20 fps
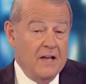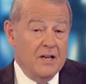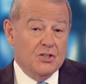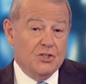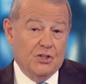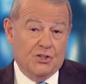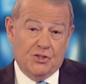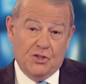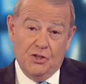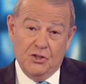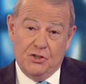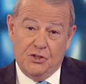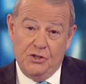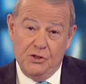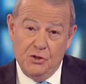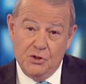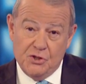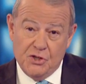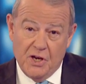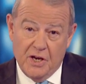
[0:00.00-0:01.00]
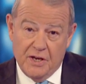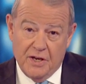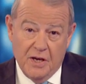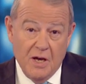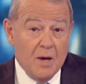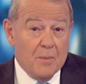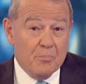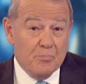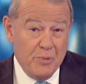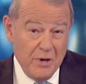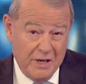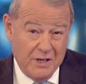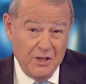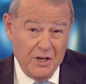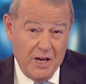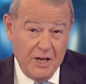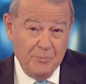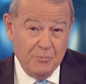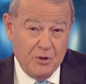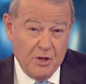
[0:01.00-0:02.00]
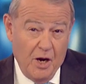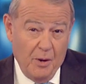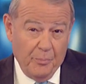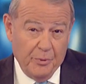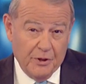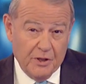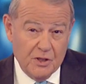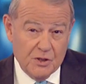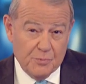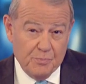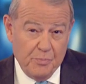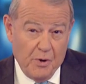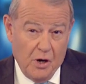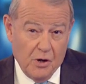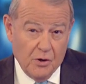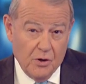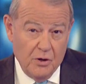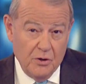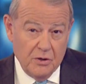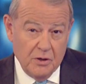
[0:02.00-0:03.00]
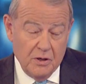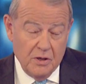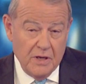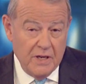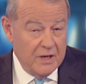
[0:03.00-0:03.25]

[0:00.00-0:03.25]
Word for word: Just on Tuesday, big-name companies borrowed,